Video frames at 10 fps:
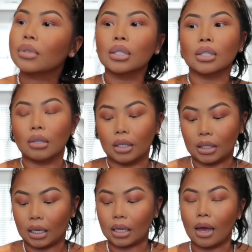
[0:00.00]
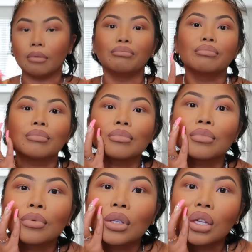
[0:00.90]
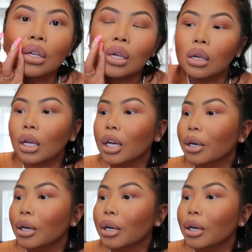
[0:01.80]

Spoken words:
so it gives like that, you